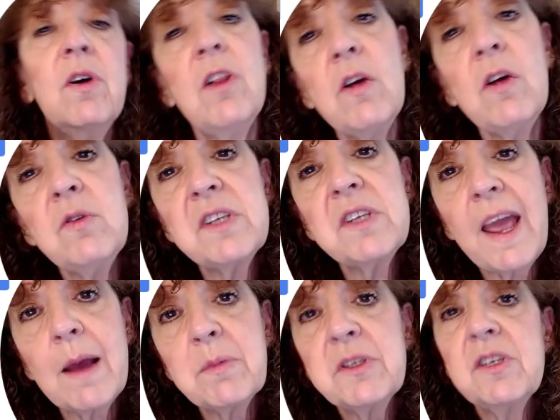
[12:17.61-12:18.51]
closed
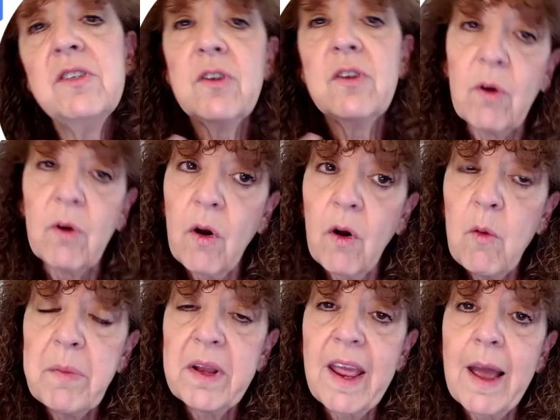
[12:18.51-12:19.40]
captions or
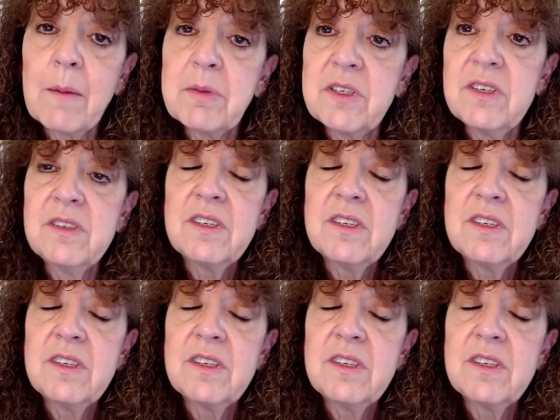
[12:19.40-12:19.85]
open captions